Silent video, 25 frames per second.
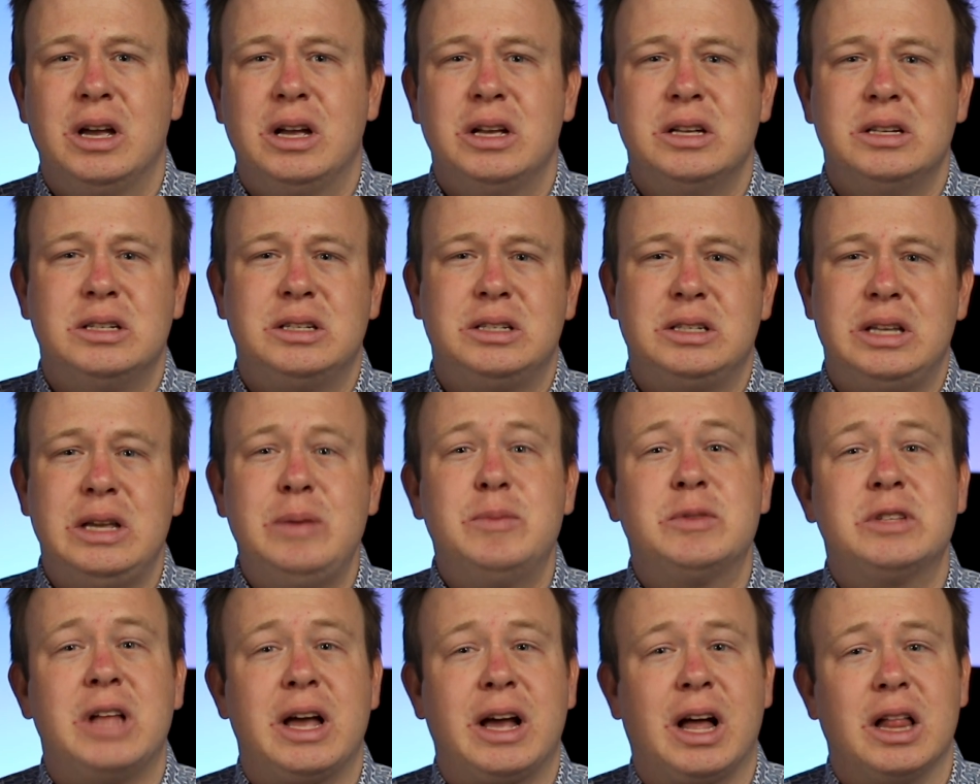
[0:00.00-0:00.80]

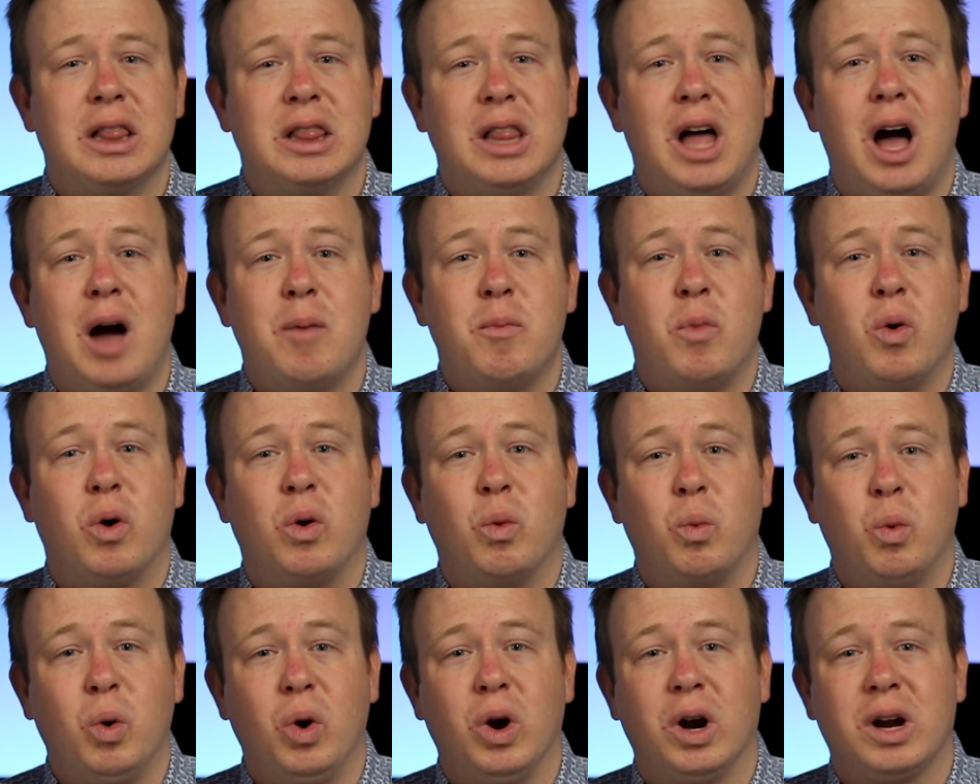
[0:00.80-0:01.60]
seems like a lot more
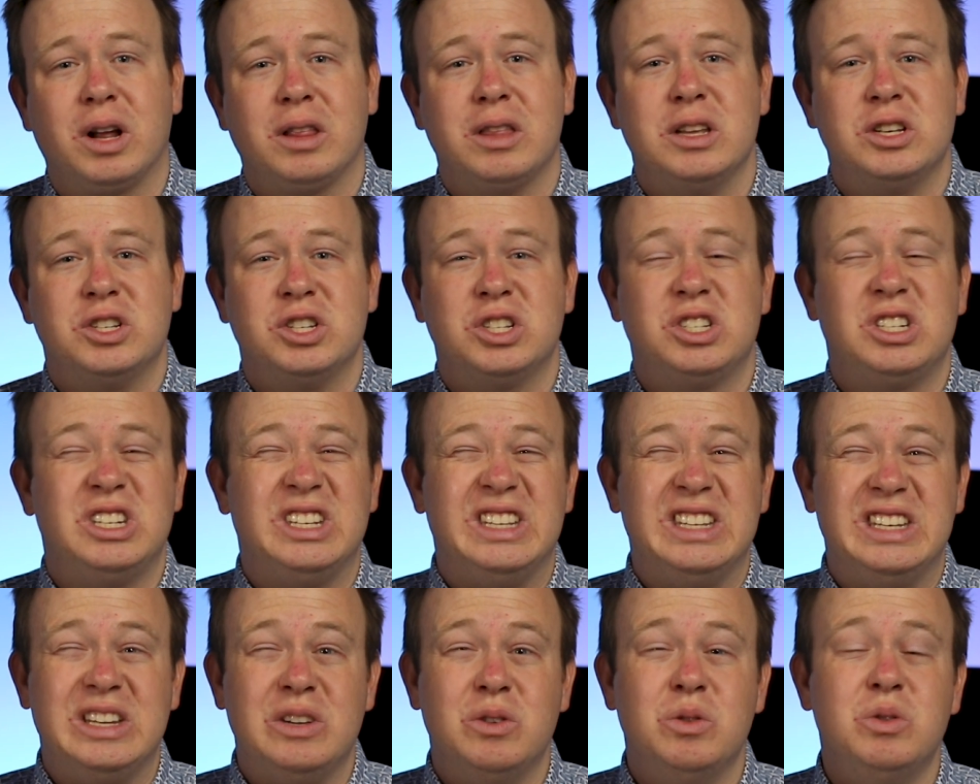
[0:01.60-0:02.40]
work than just
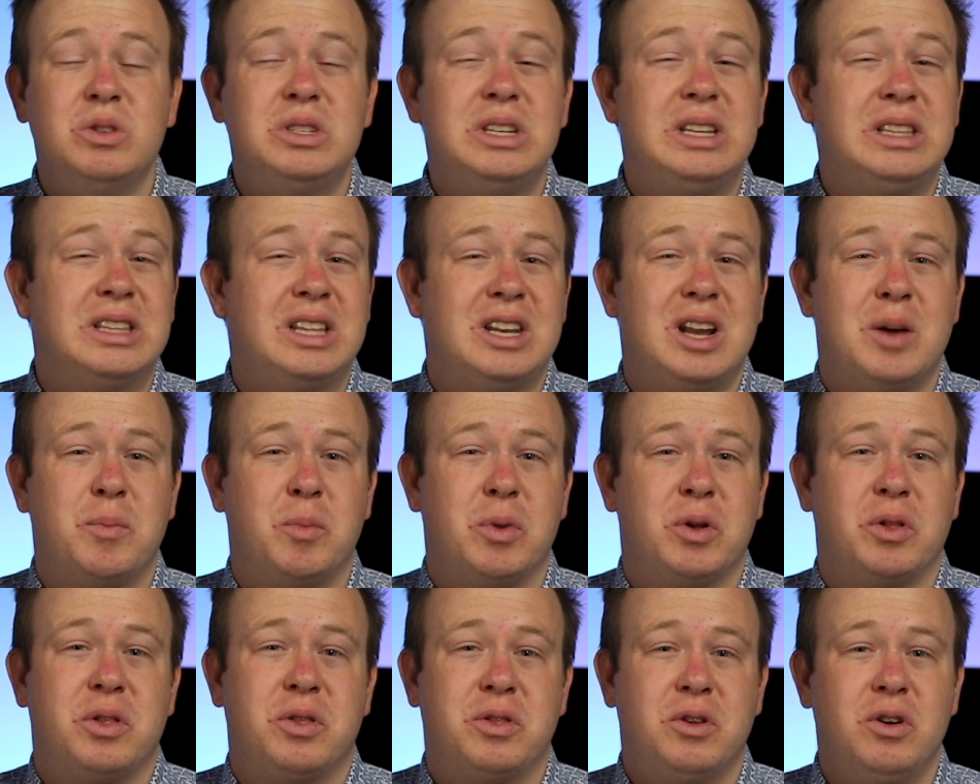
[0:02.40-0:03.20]
using the
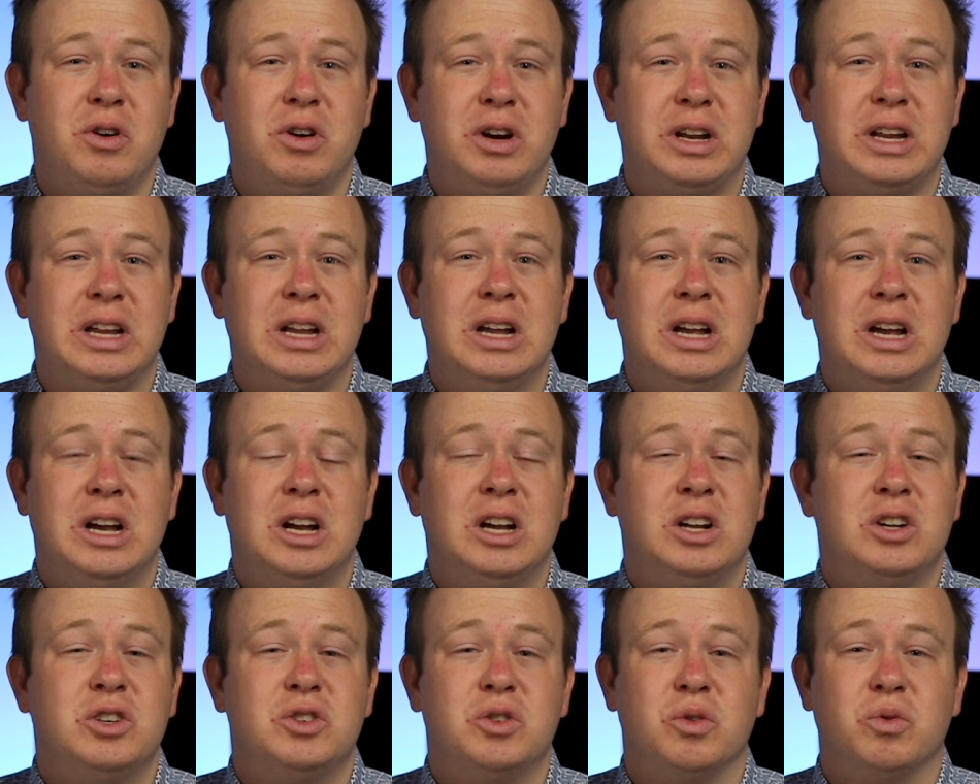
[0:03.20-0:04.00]
number 30
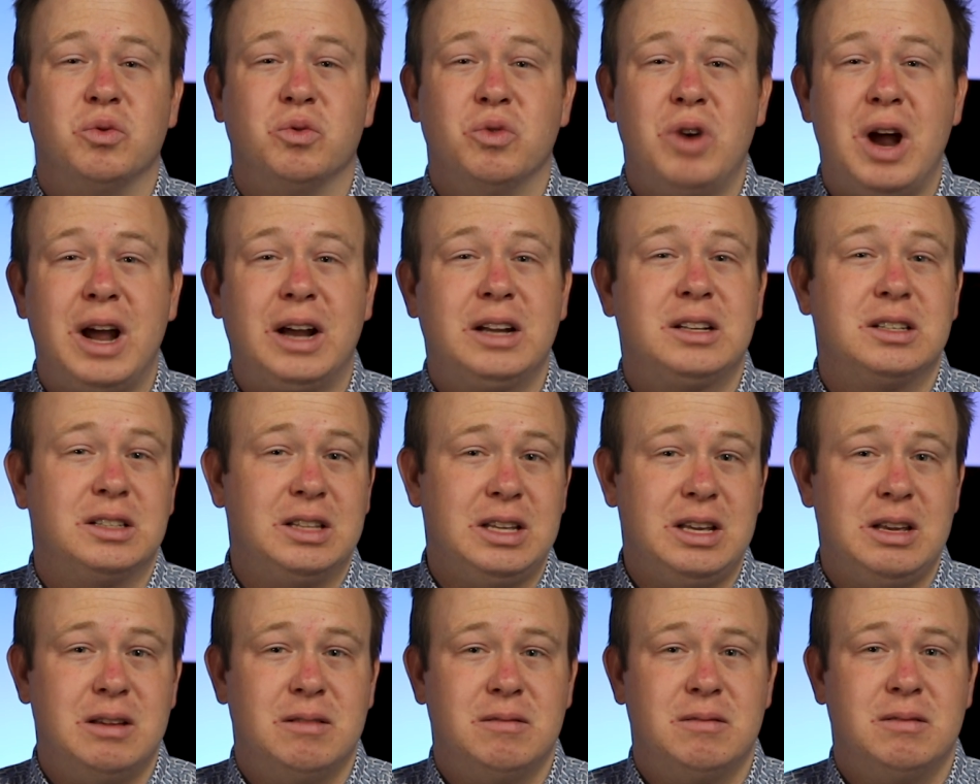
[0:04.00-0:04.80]

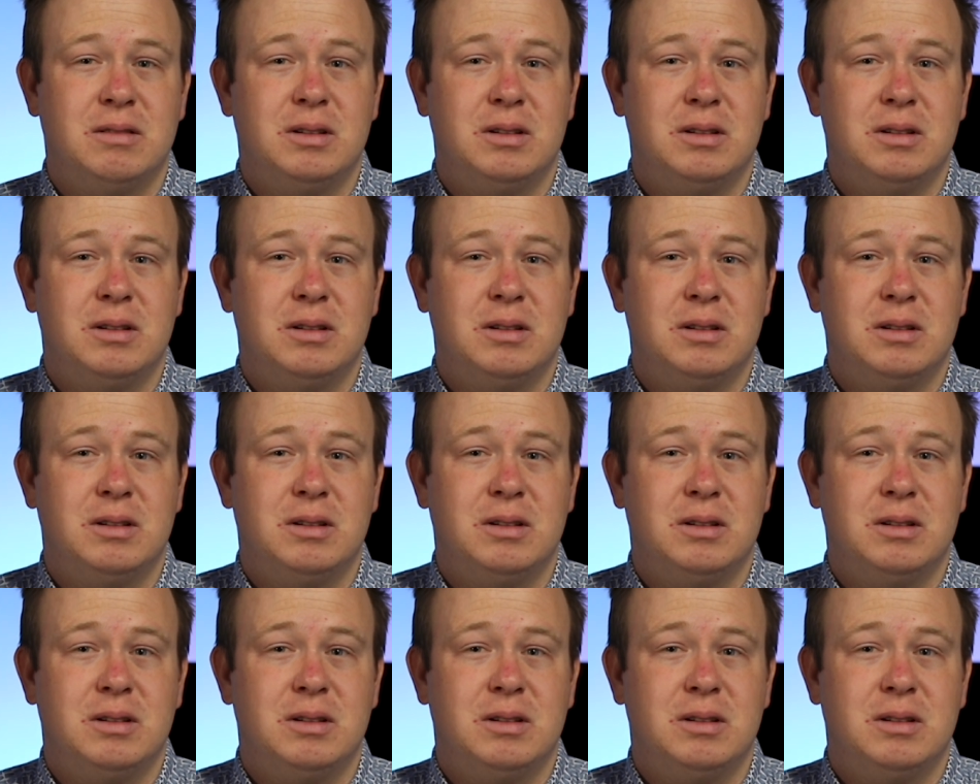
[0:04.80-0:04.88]
directly.